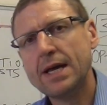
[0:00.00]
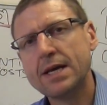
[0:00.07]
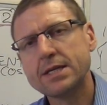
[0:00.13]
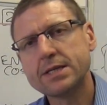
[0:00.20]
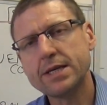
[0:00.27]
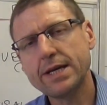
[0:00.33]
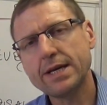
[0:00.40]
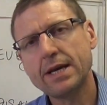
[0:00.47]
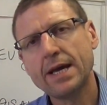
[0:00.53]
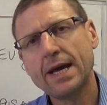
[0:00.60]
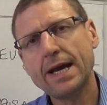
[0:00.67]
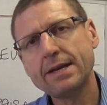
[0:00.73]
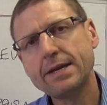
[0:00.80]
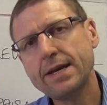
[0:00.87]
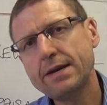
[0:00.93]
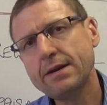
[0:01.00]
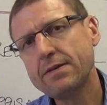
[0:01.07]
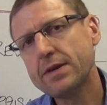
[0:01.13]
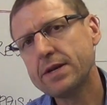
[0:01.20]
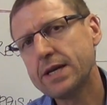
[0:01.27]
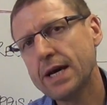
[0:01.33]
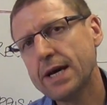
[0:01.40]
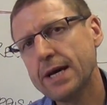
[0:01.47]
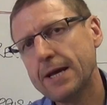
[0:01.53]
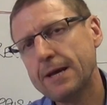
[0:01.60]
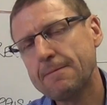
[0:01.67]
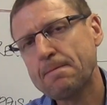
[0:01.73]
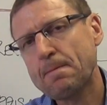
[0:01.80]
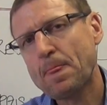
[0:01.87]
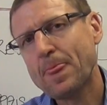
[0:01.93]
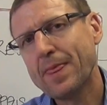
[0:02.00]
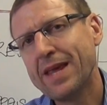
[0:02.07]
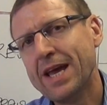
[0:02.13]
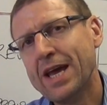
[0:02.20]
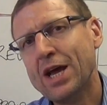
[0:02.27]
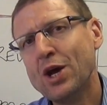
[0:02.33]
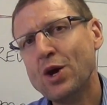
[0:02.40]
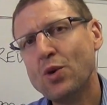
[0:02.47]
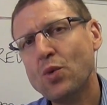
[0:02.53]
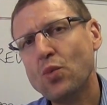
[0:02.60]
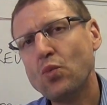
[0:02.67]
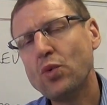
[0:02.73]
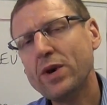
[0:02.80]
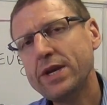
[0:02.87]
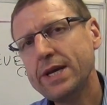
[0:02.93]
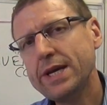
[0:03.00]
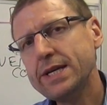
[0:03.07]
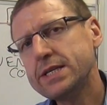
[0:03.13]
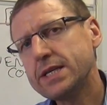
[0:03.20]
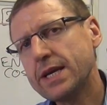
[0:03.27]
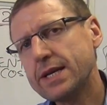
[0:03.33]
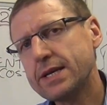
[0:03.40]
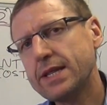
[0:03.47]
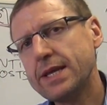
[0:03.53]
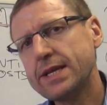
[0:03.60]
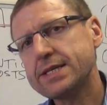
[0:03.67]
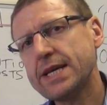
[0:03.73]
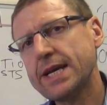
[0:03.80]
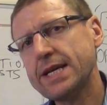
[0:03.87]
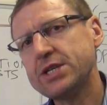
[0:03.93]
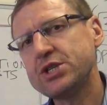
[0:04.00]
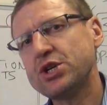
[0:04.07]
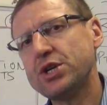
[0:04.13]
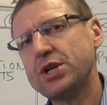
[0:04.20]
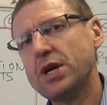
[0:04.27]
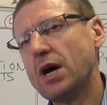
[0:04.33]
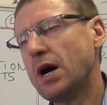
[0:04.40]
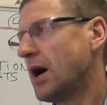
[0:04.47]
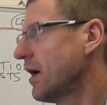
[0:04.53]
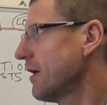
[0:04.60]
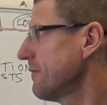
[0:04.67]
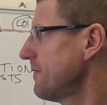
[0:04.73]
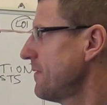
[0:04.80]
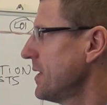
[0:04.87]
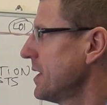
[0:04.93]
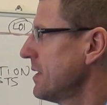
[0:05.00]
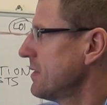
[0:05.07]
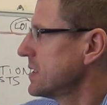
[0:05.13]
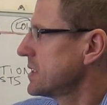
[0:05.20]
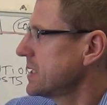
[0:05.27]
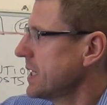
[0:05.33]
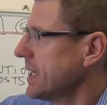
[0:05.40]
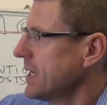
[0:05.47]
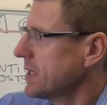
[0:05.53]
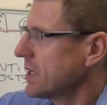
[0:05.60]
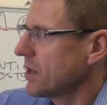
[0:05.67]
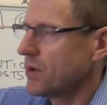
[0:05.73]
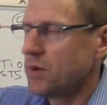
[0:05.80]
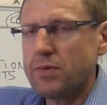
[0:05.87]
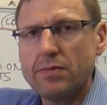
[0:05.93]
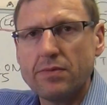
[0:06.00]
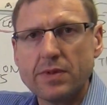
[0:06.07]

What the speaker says: See, at the end of the day, we need to get the attention of the CEO,